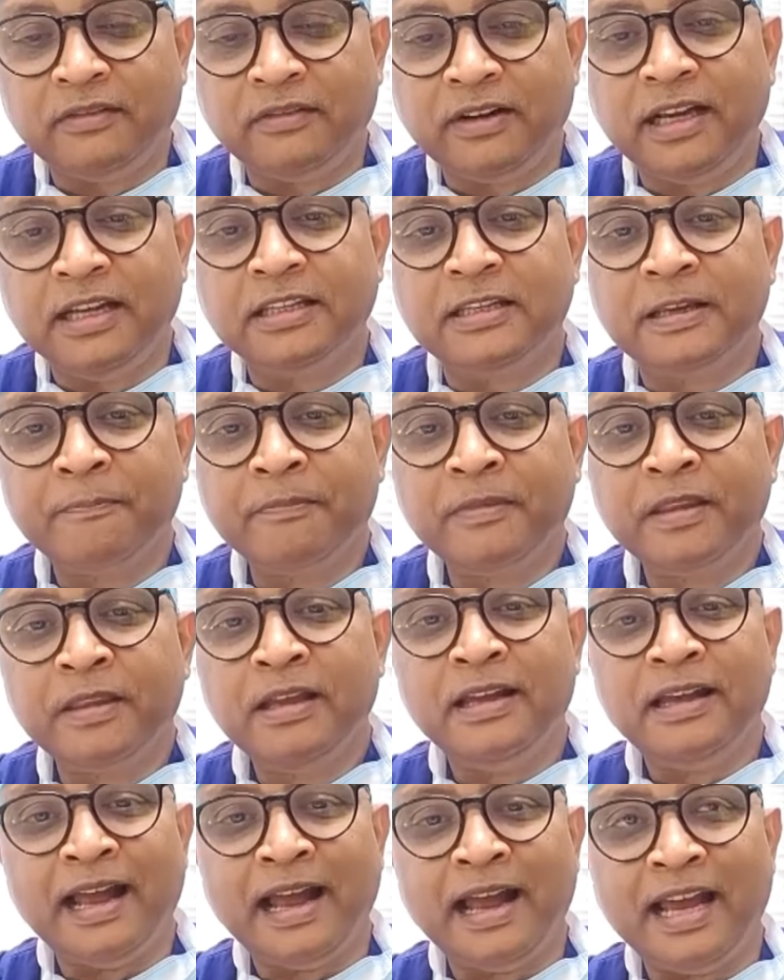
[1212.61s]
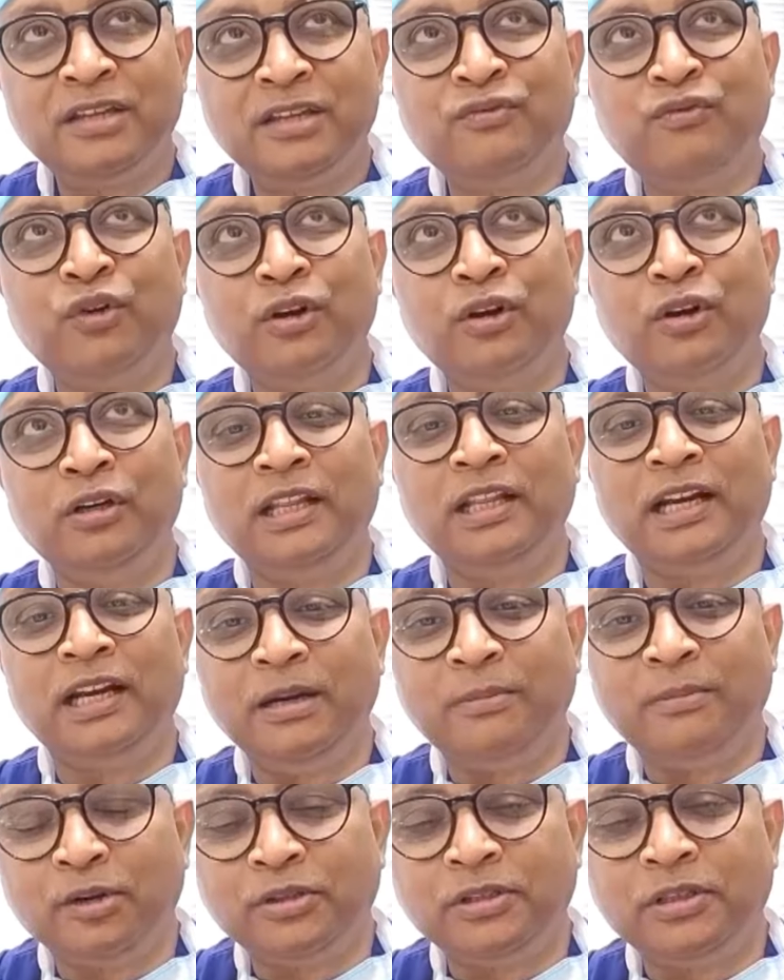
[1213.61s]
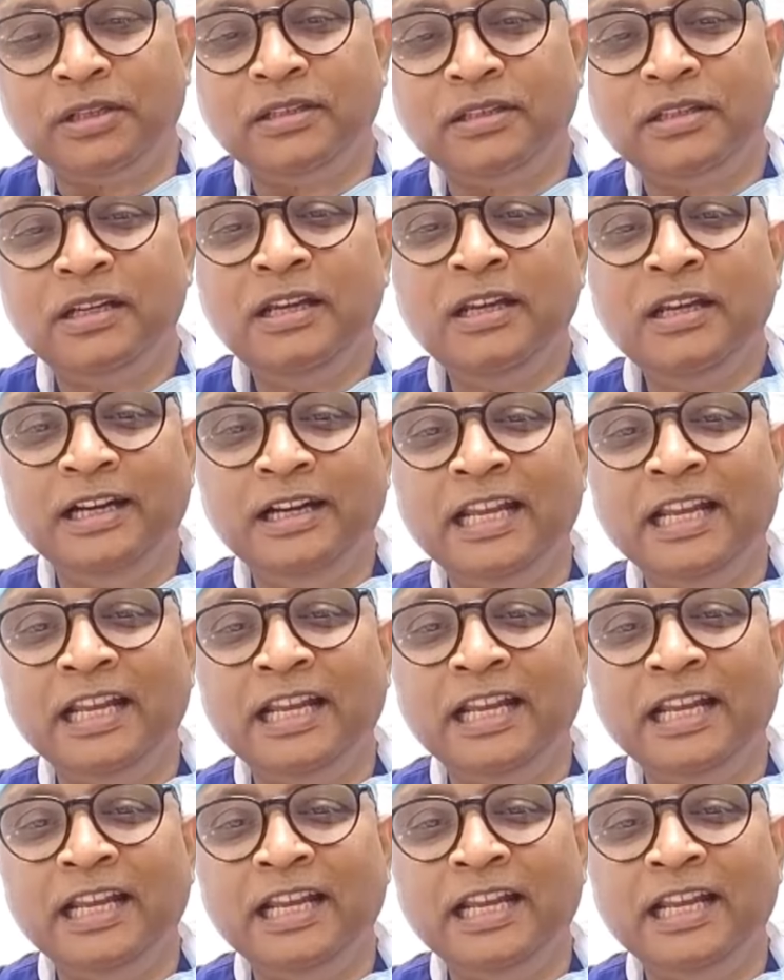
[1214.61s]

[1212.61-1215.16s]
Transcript: device has followed the right process,